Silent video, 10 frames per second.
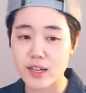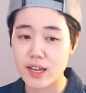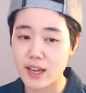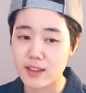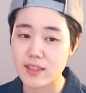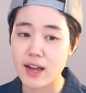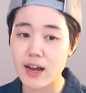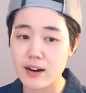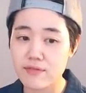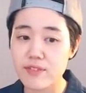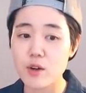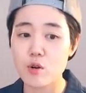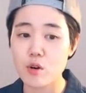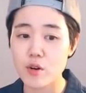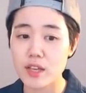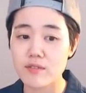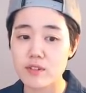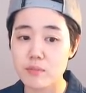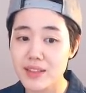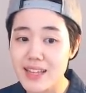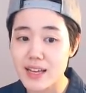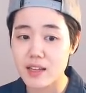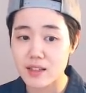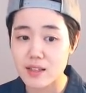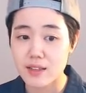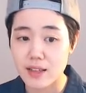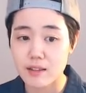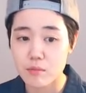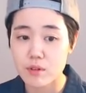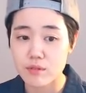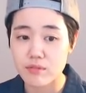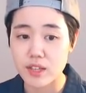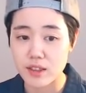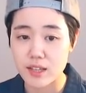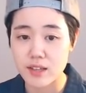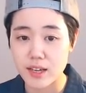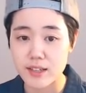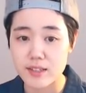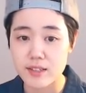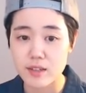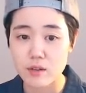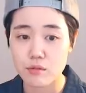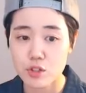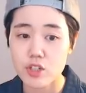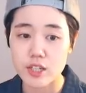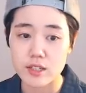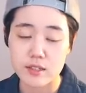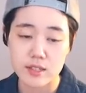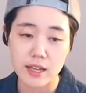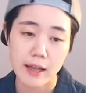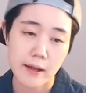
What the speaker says: and AlphaGo even played that move in that case, which is